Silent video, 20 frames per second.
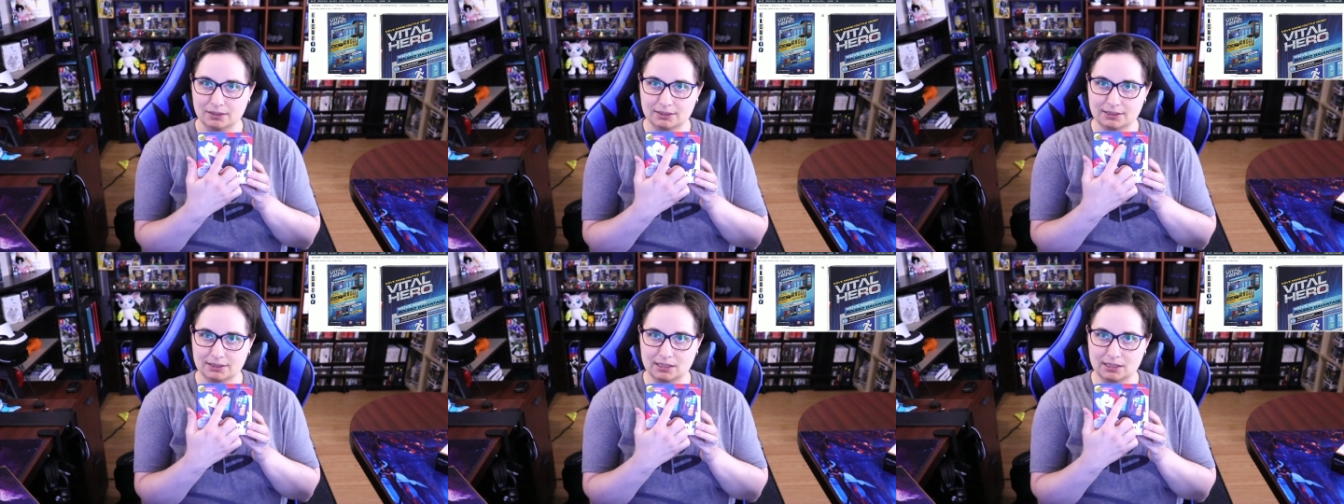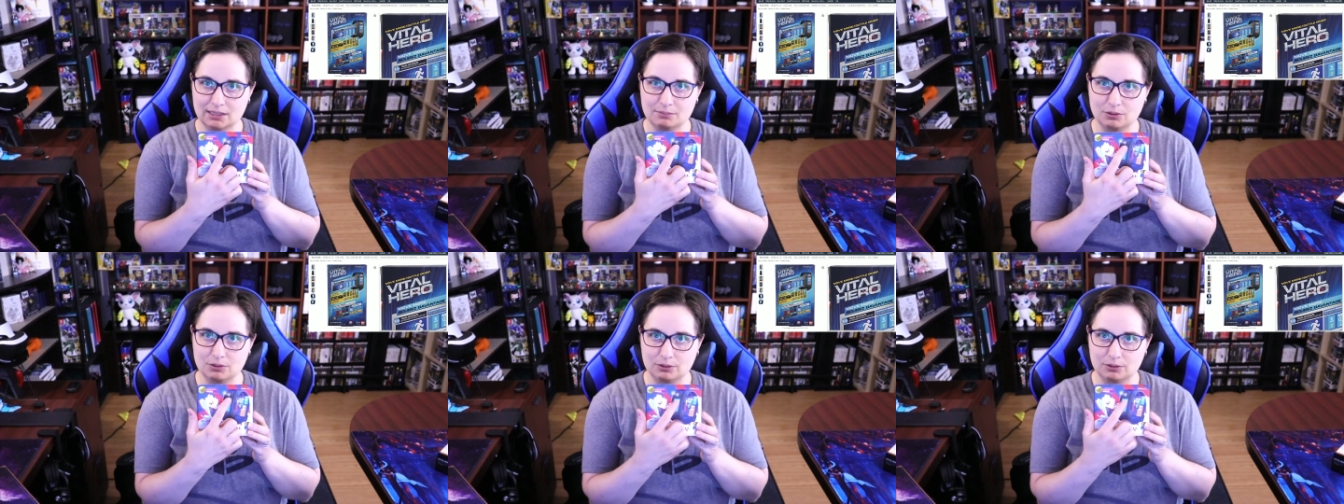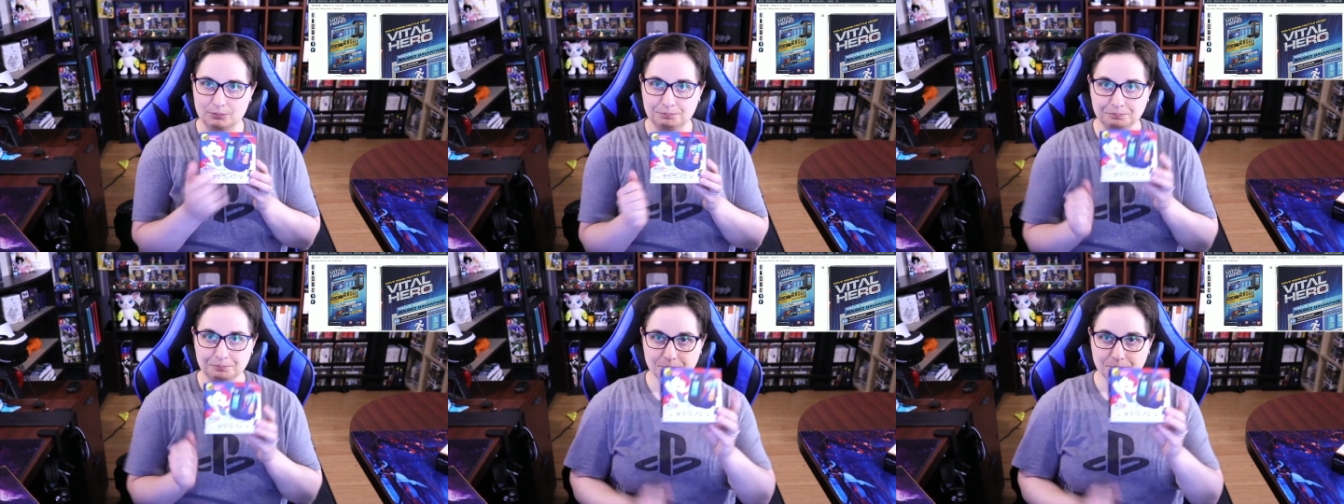
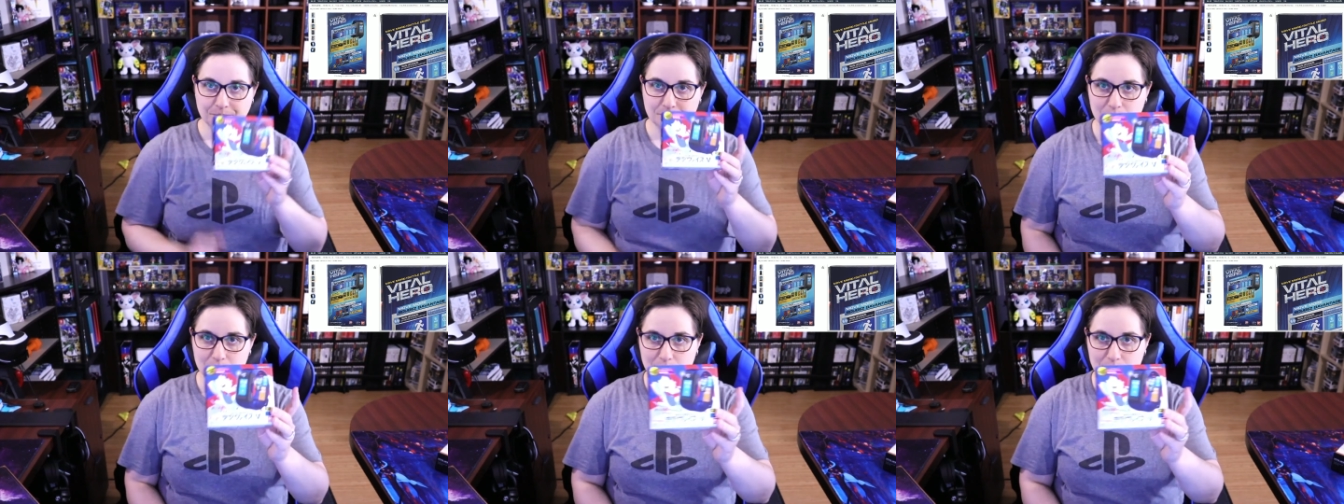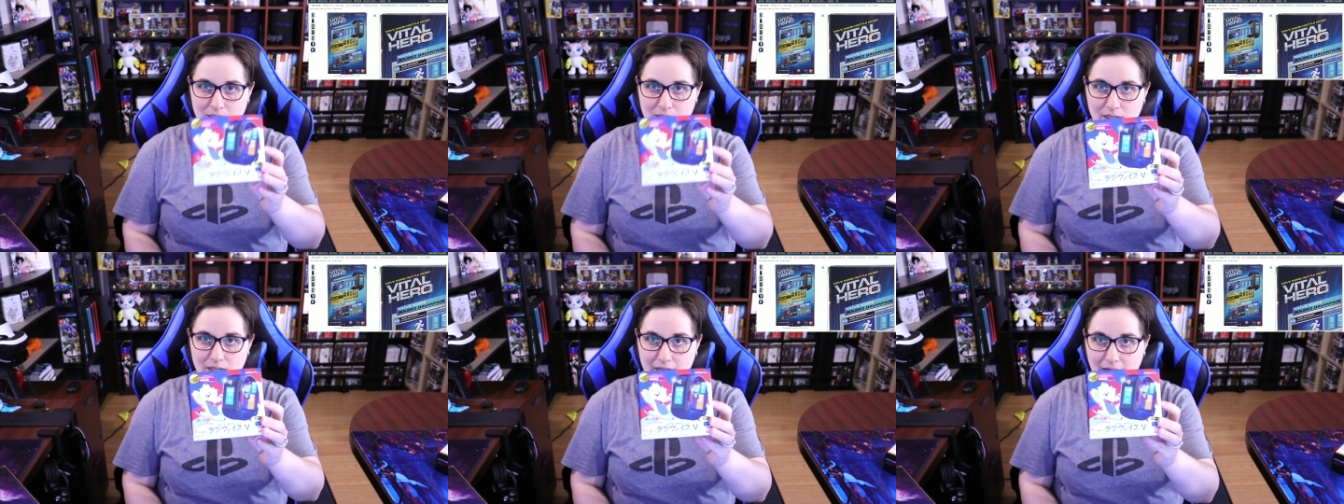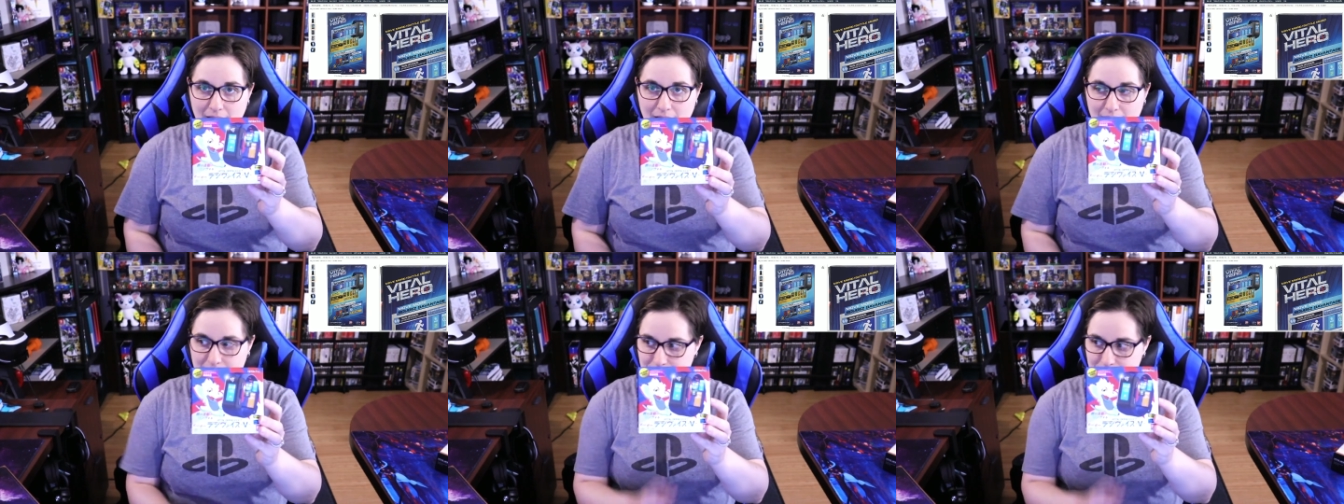symbol
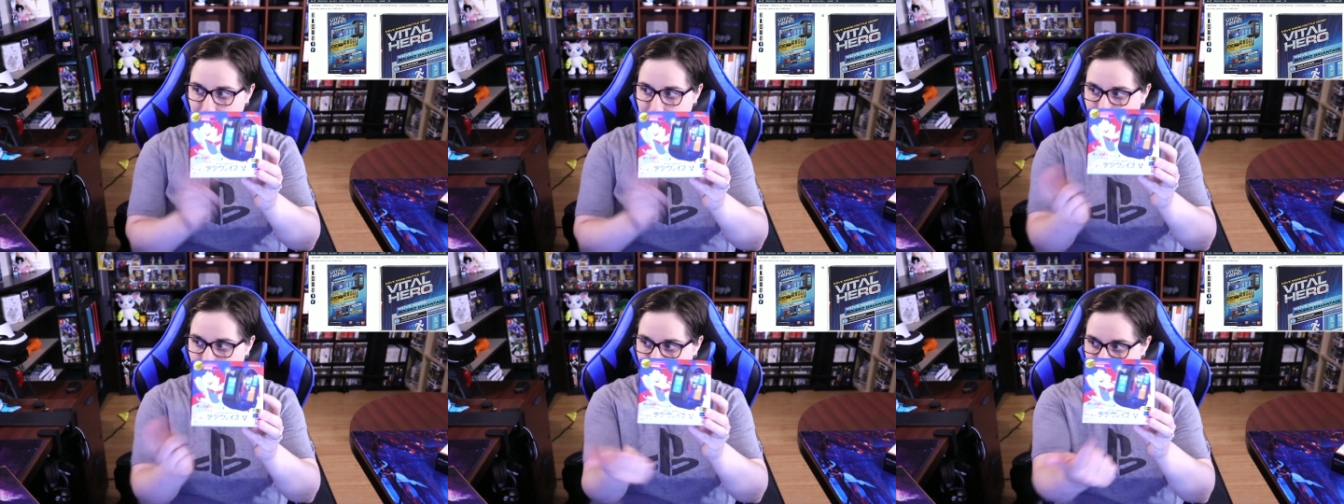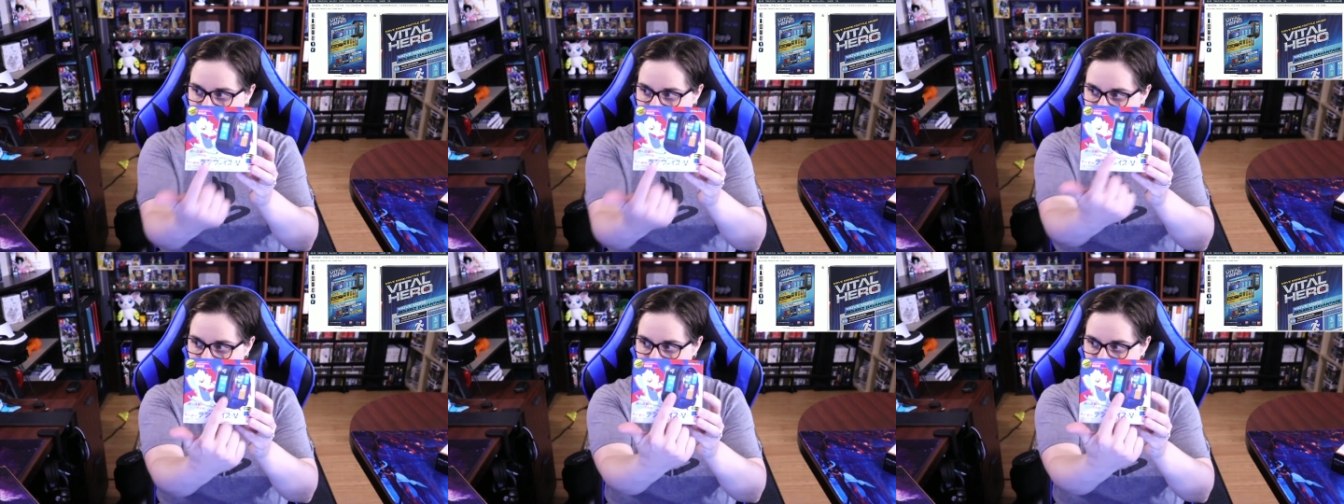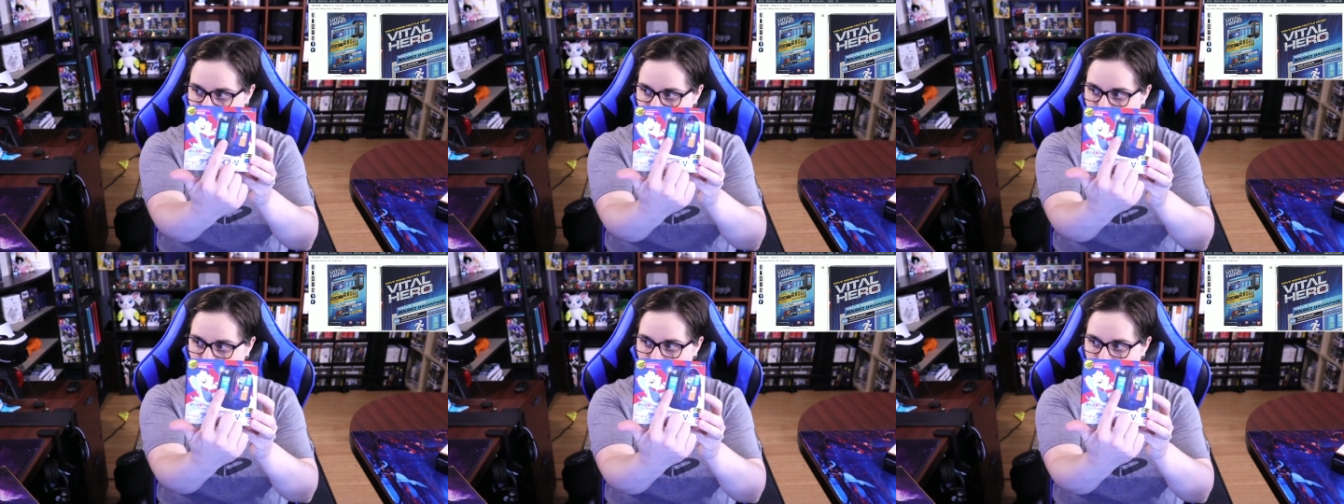at the front of
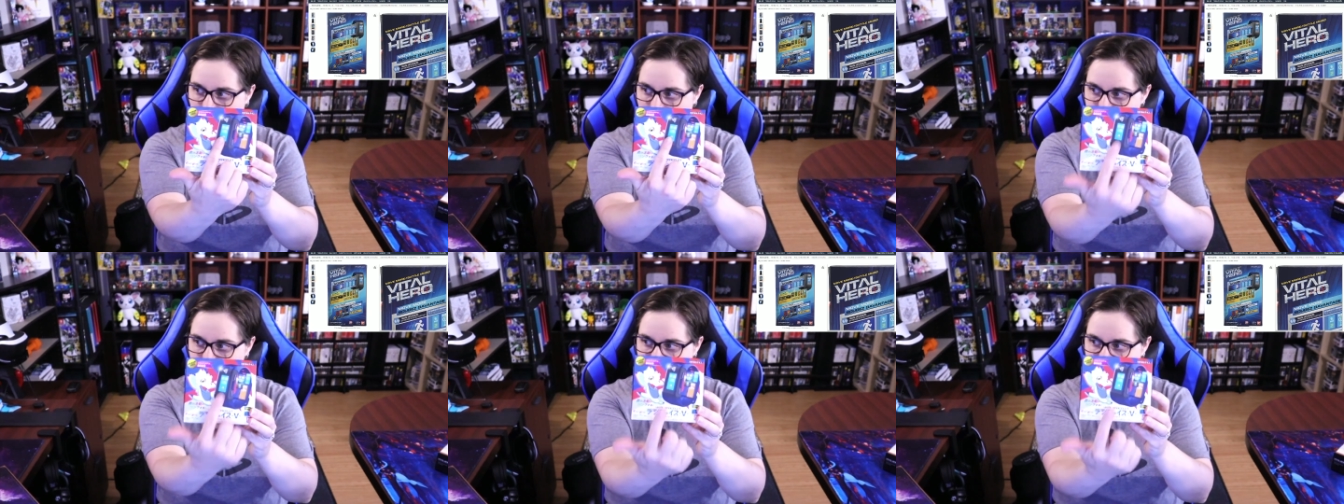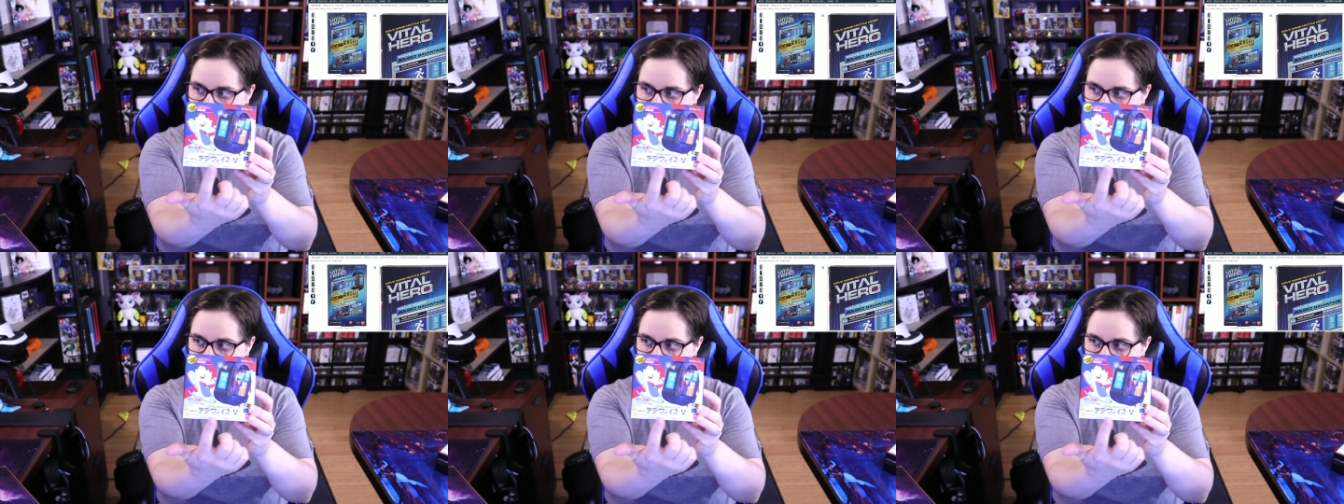the watch.